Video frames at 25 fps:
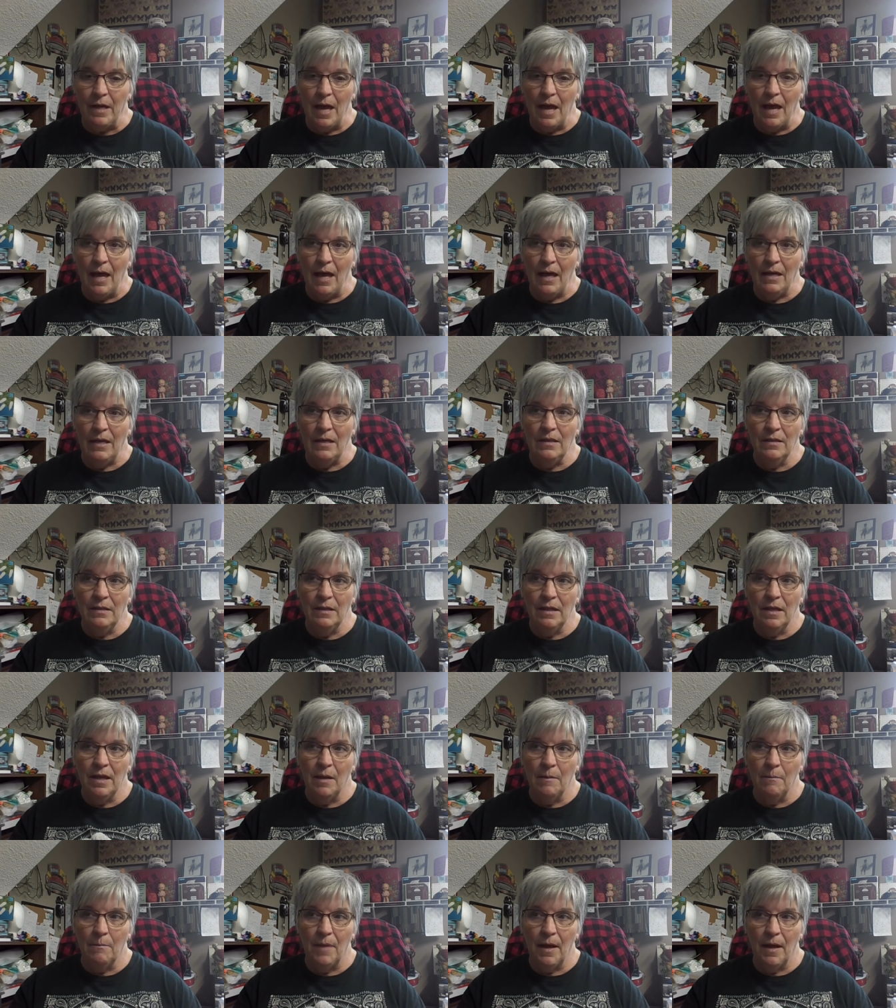I ended
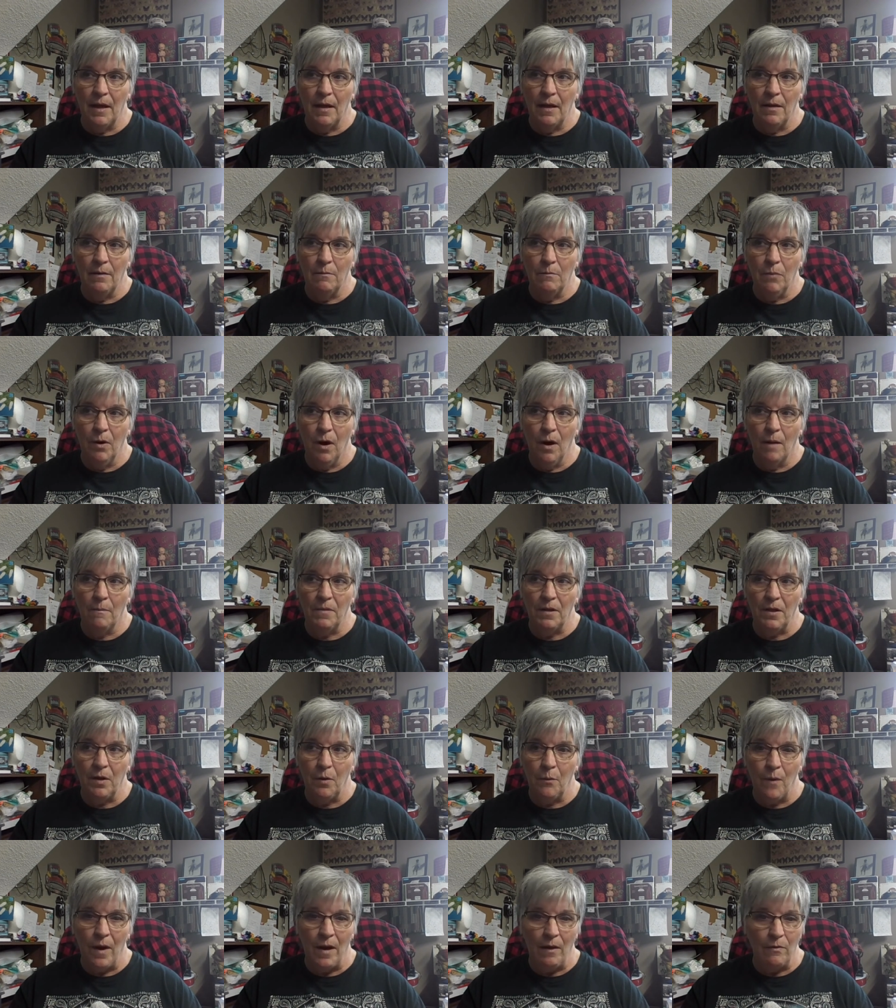up buying probably
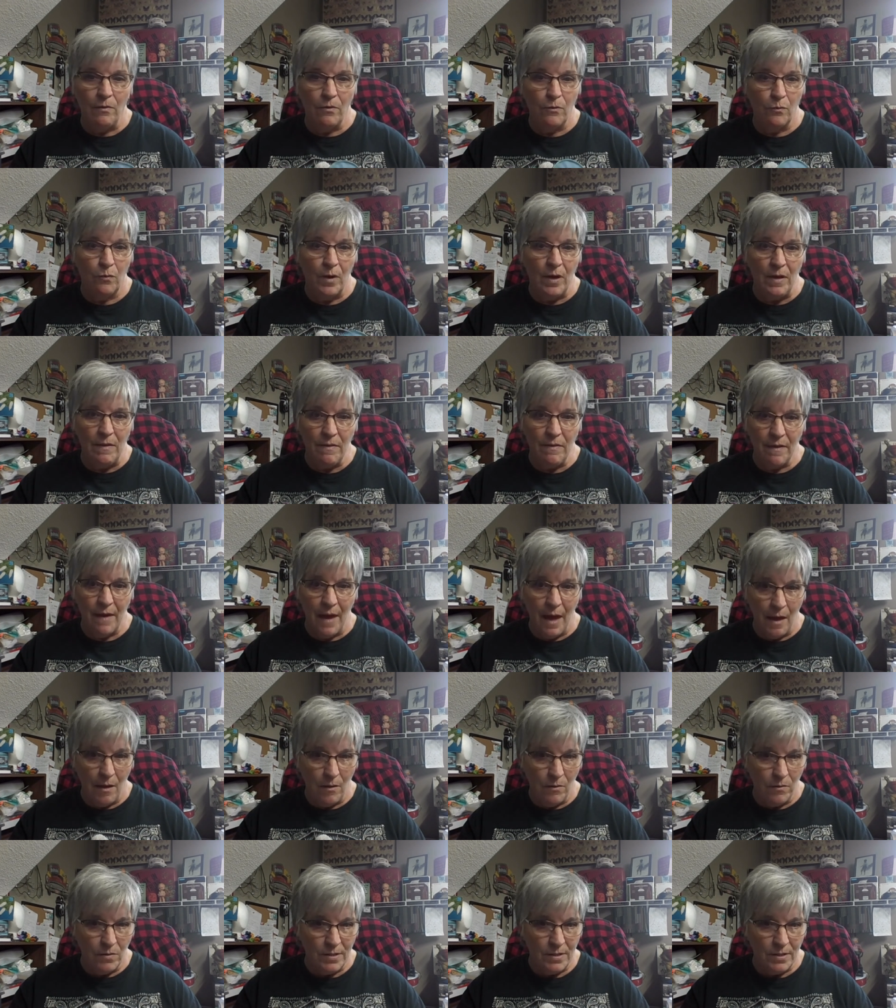around
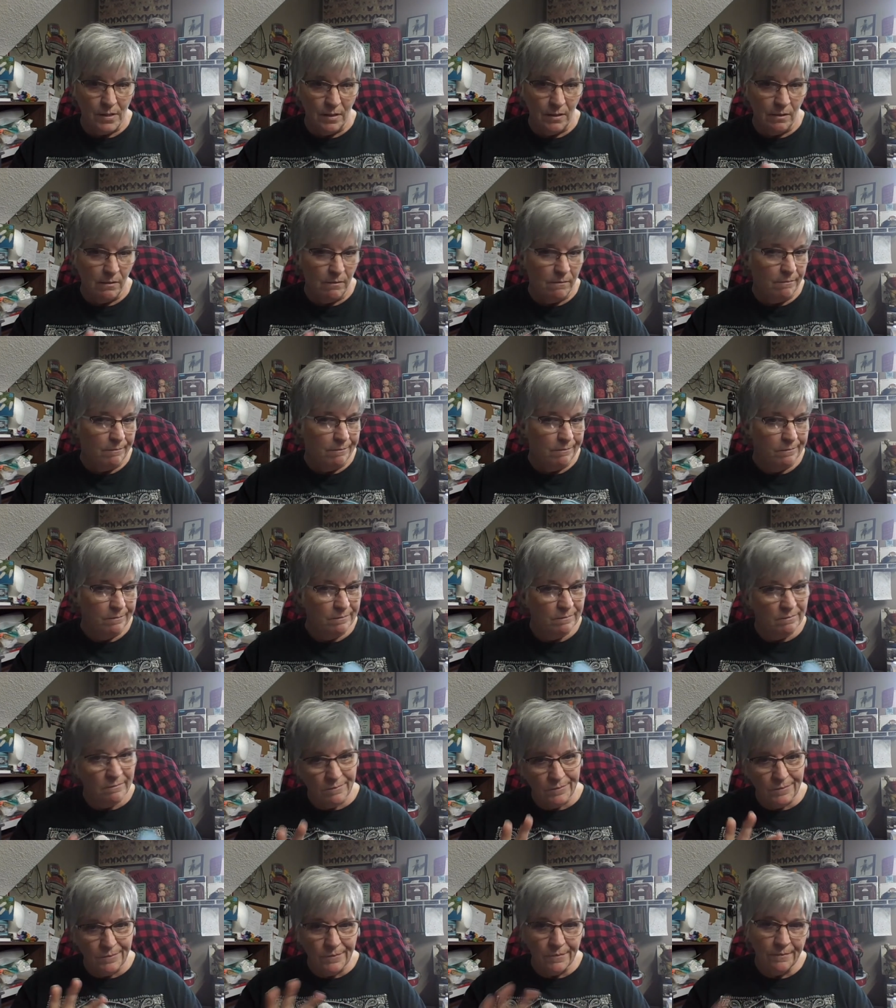3,000,
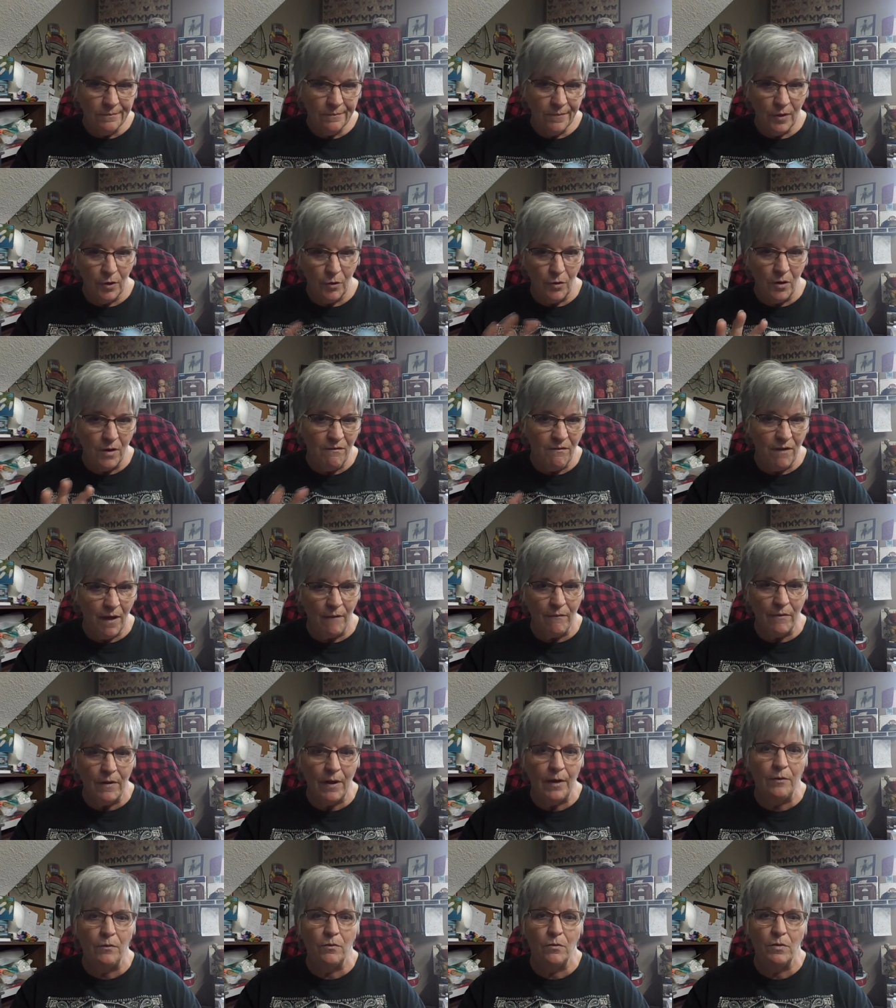
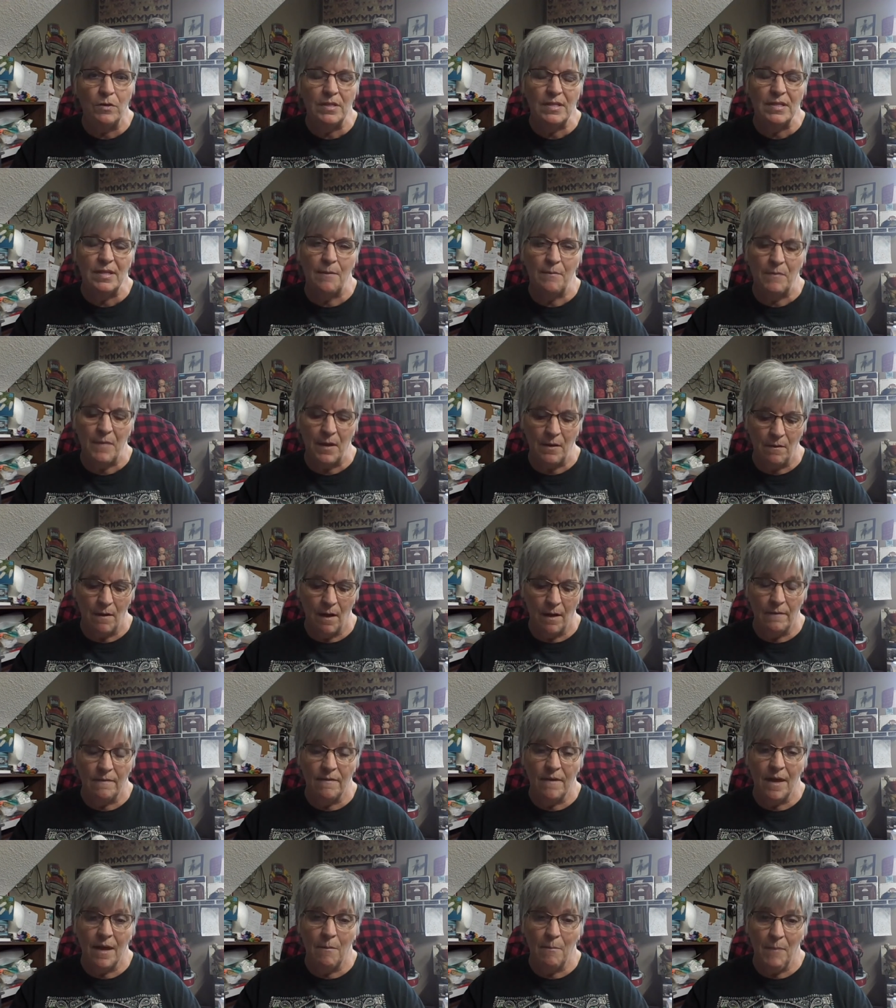3,500, something
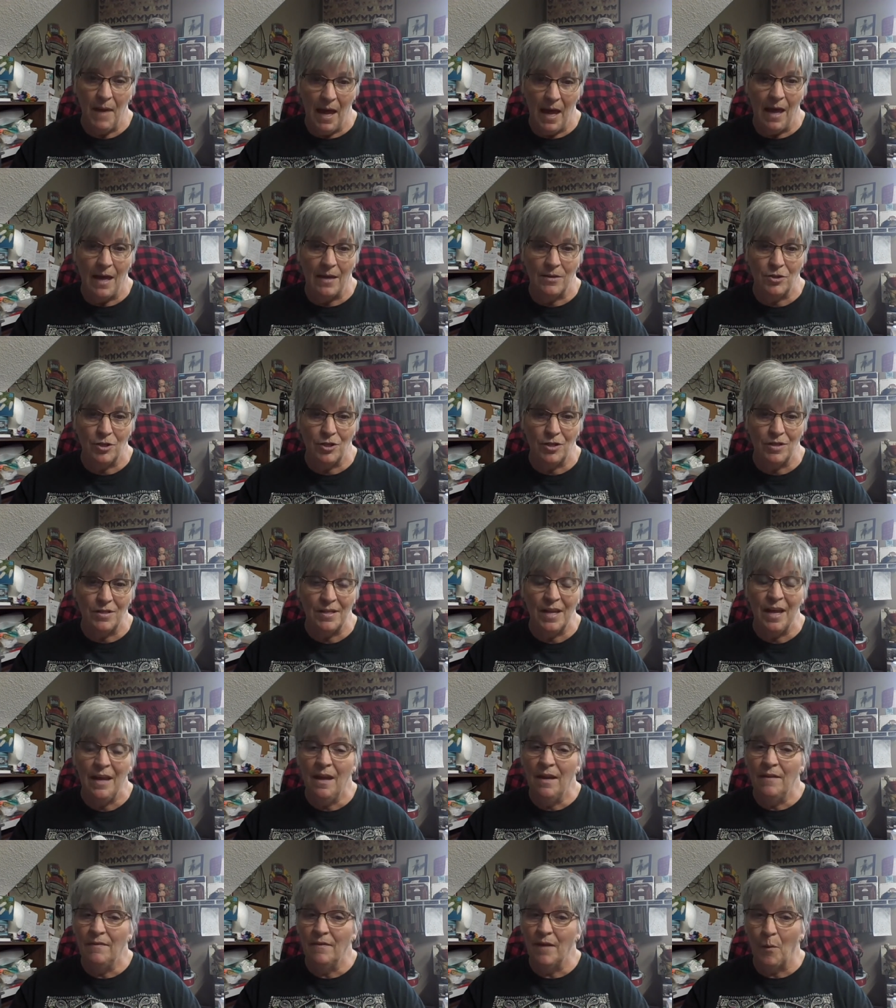like that, patches.
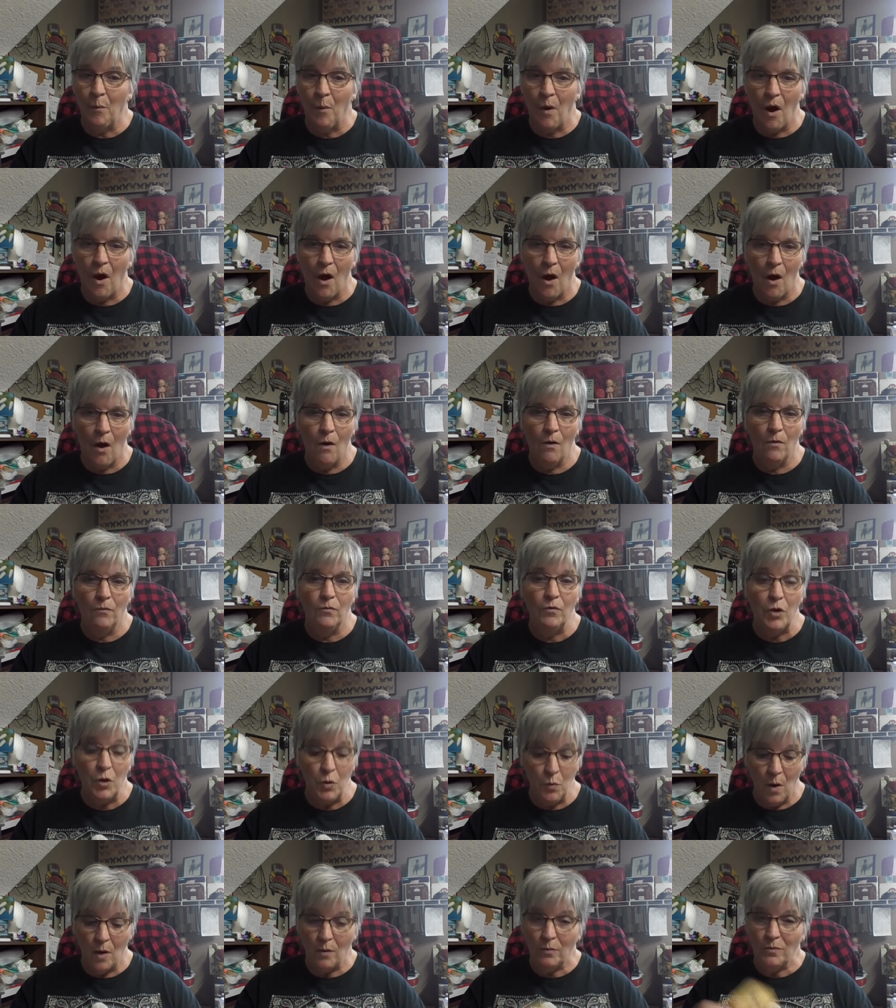They were all
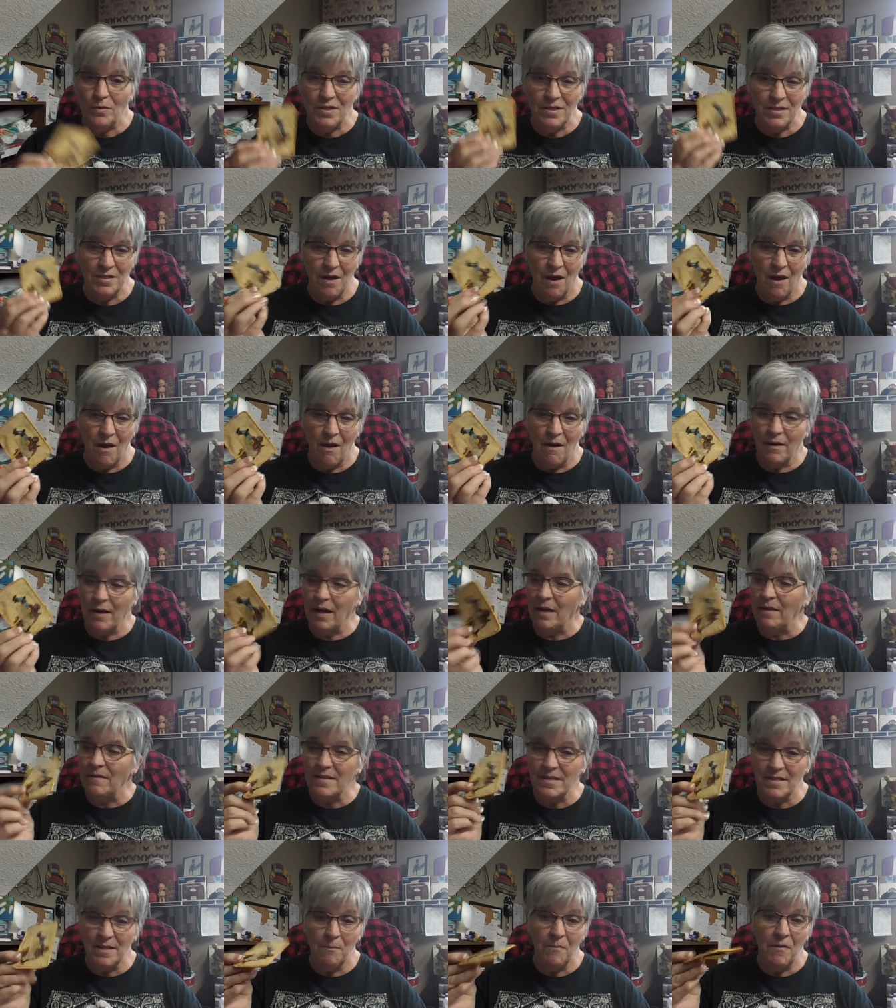new old stock.
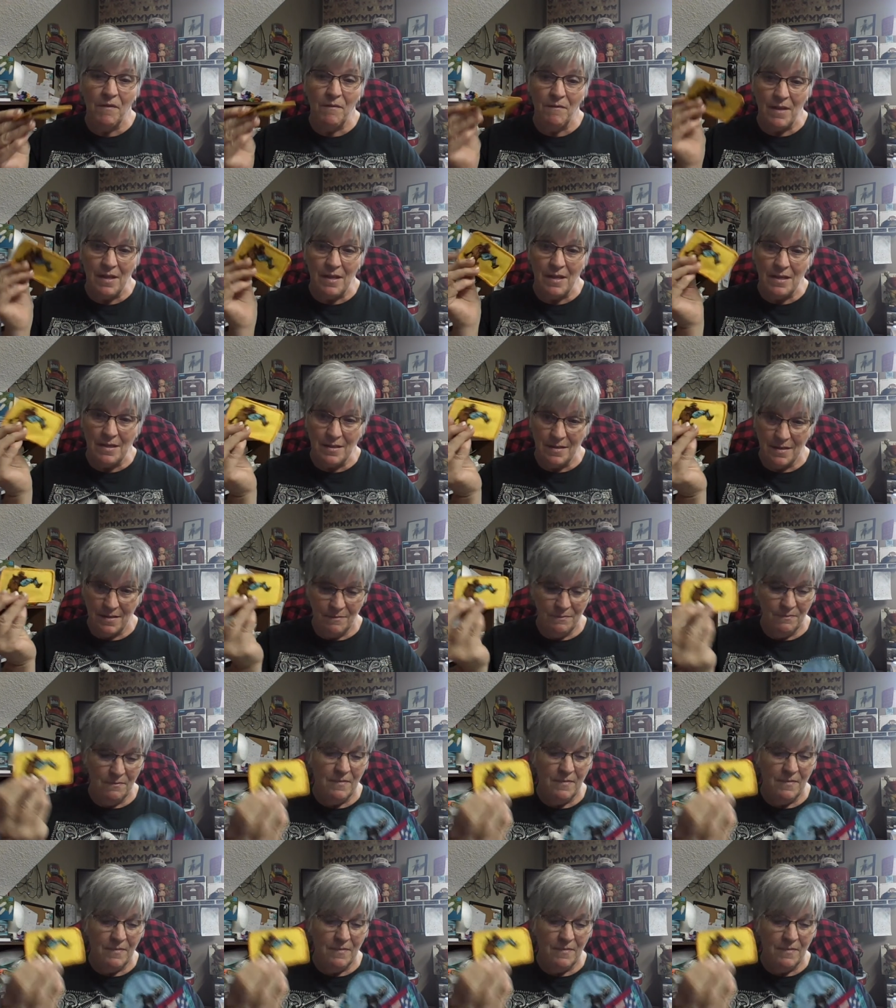And some of these